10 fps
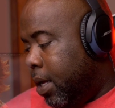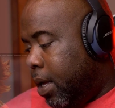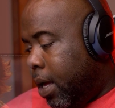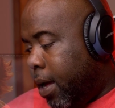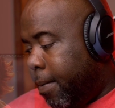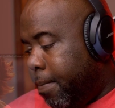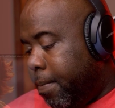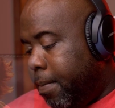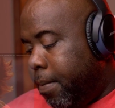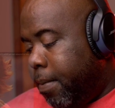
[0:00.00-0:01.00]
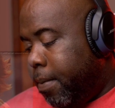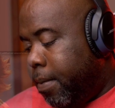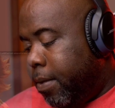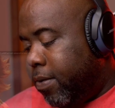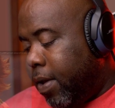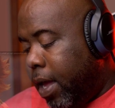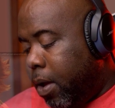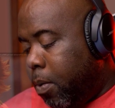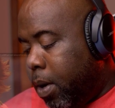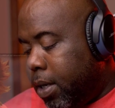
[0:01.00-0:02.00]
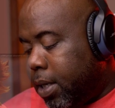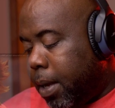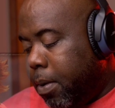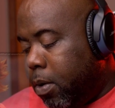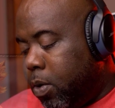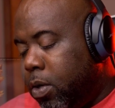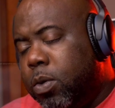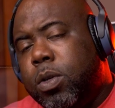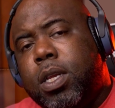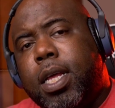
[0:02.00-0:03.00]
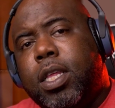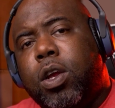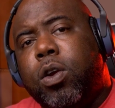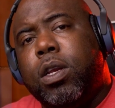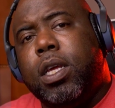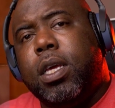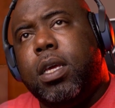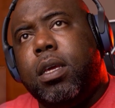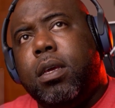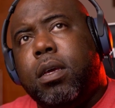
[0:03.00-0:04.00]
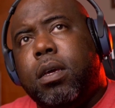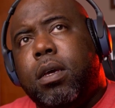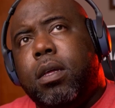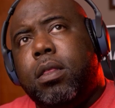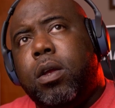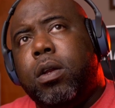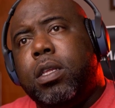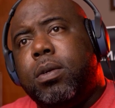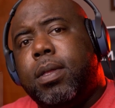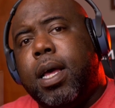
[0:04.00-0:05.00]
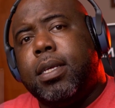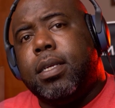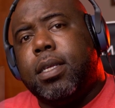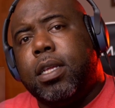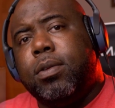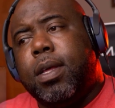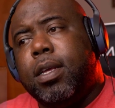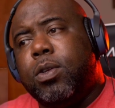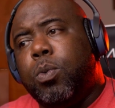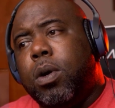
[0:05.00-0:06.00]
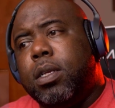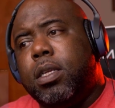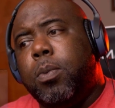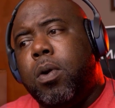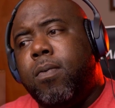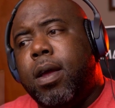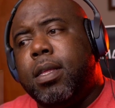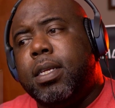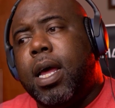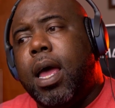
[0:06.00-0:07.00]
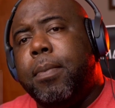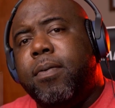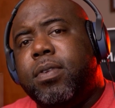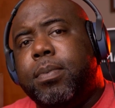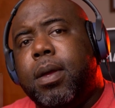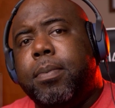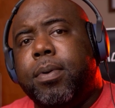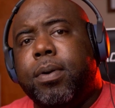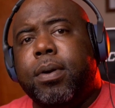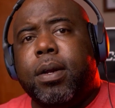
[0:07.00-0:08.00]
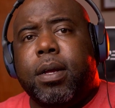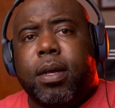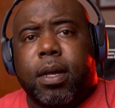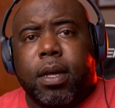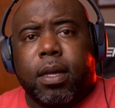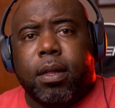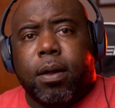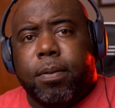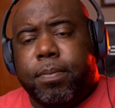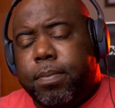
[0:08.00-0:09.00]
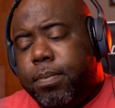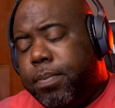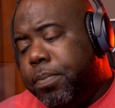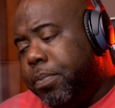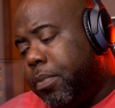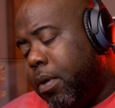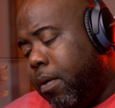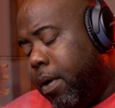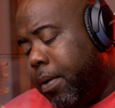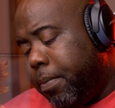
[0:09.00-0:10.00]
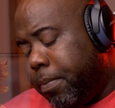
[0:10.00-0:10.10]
The saying was, like, you know, this was in like the early 2000s, like 2001, somewhere around the time of September, you know, right?